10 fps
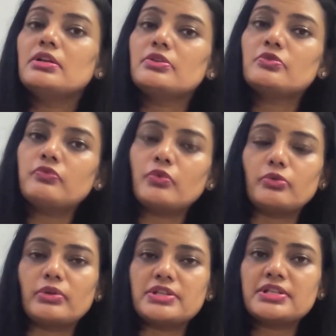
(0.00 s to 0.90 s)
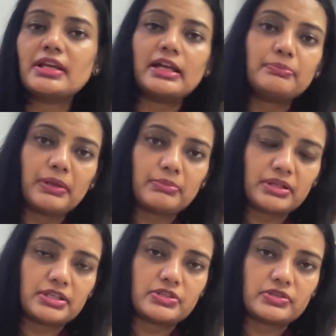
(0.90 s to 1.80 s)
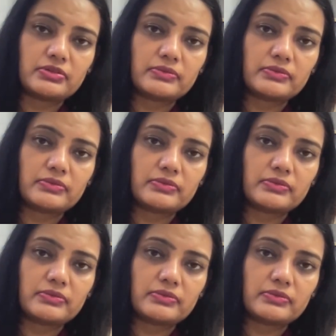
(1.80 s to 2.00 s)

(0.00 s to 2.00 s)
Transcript: to photoaging and pigmentation.